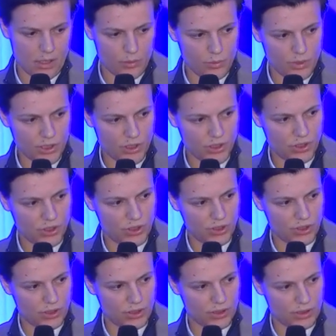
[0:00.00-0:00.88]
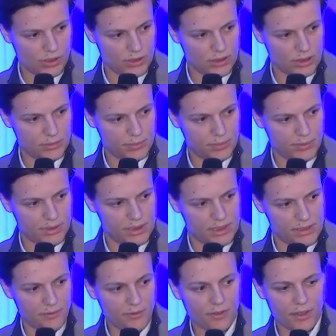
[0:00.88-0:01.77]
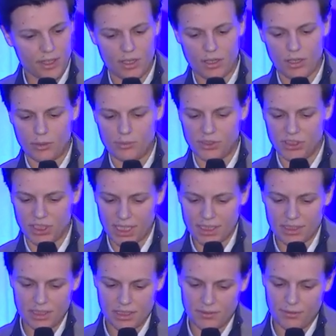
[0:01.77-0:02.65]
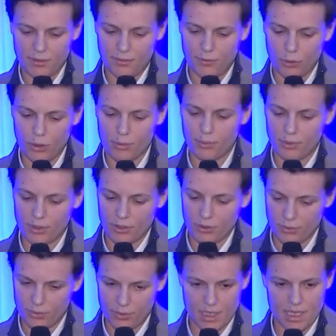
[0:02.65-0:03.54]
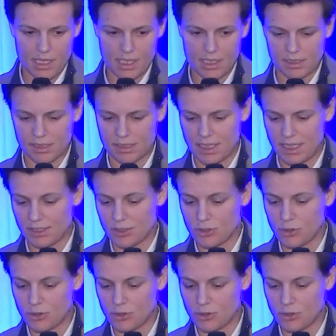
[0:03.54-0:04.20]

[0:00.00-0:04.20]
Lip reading: which specific objective 4.3 says